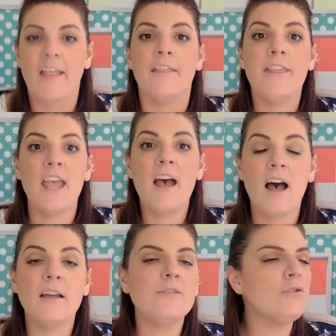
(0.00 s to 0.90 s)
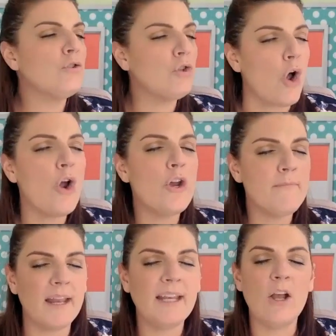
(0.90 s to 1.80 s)
There are so
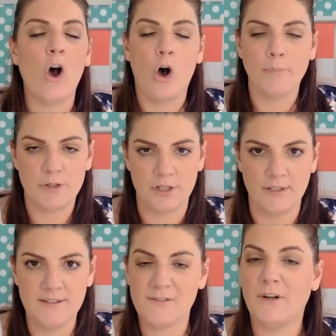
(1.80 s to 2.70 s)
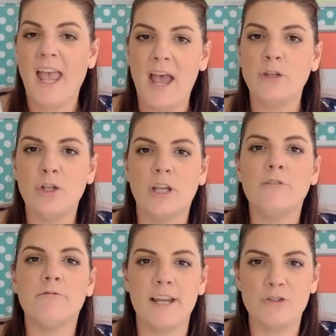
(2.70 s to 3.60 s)
many options for how you
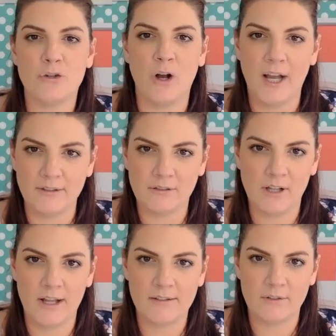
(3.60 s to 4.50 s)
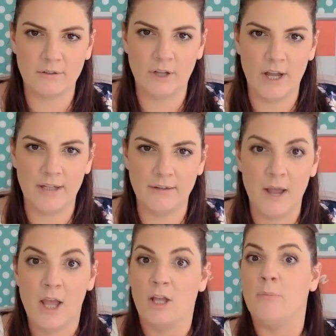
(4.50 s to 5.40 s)
can reach your ideal clients online.
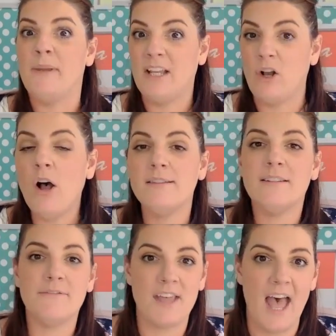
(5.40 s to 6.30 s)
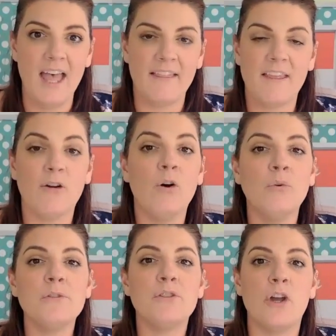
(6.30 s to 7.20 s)
Because of that, there are
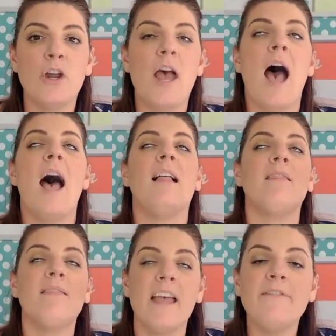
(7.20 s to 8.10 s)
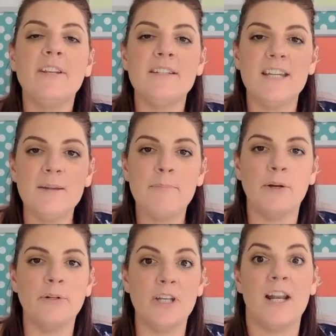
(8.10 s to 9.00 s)
also 11
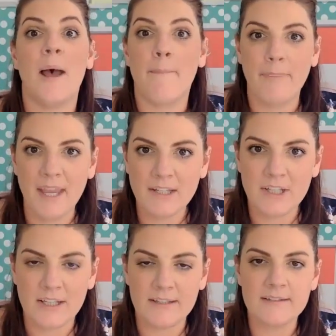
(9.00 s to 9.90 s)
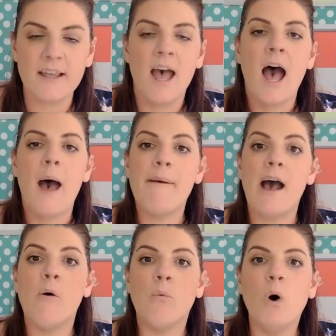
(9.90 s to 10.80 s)
billion opinions
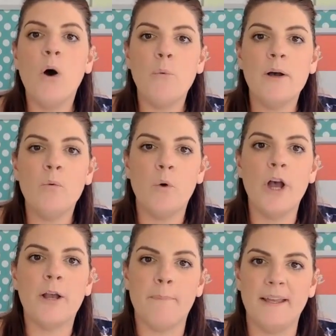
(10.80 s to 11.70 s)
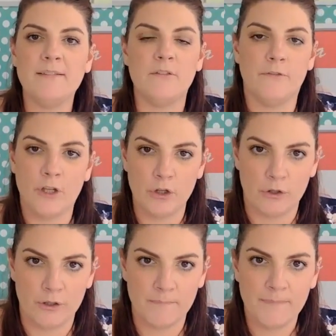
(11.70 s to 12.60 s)
about what will work best for
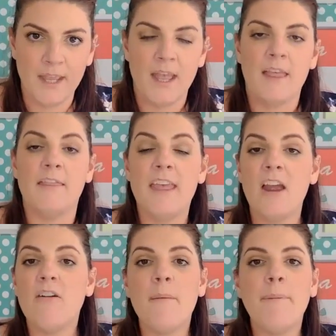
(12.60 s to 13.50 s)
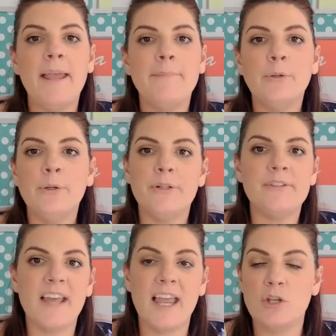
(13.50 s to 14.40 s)
you. There are people who
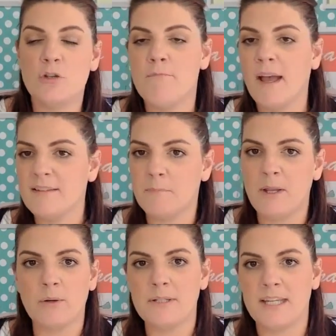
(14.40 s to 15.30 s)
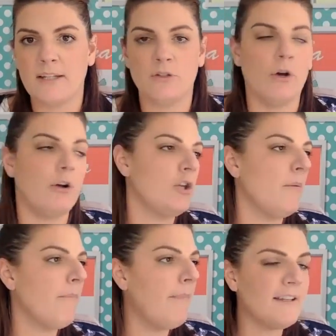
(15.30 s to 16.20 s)
say you must be on TikTok,
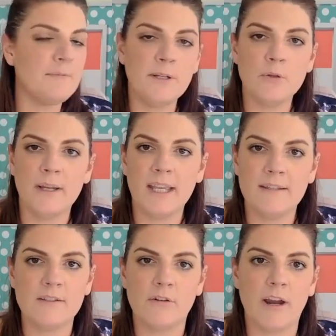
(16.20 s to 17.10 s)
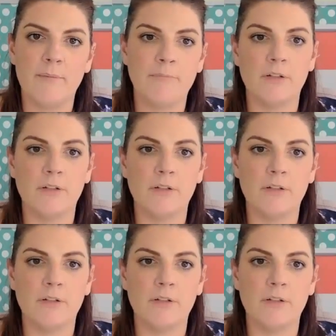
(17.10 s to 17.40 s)
you must be doing Instagram